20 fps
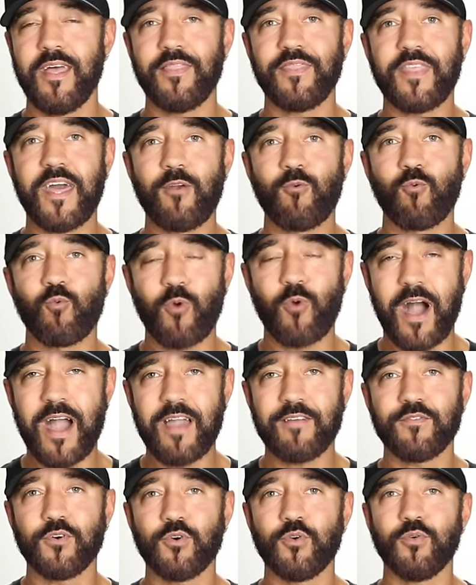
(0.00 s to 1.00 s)
that
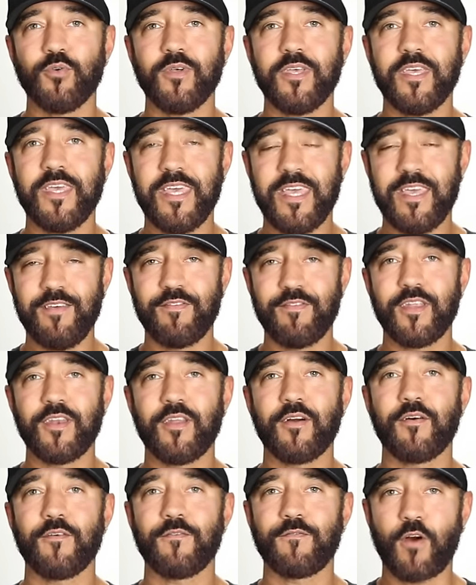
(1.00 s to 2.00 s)
rival even
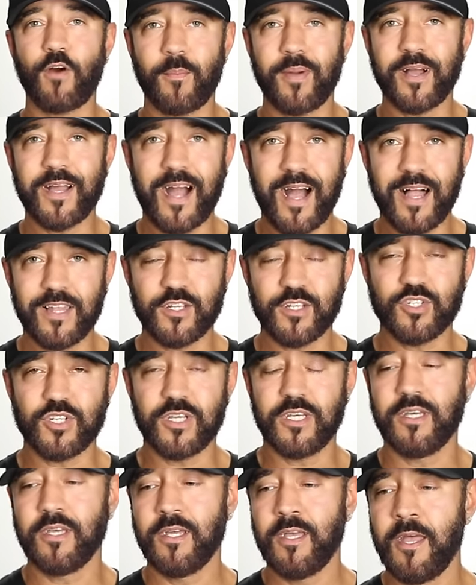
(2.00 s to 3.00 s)

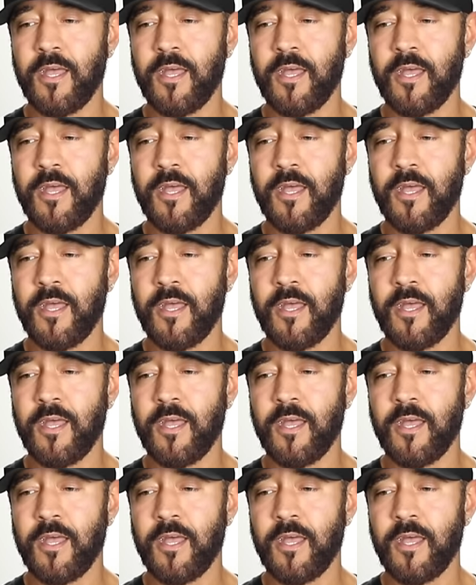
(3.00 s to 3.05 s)
pharmacology.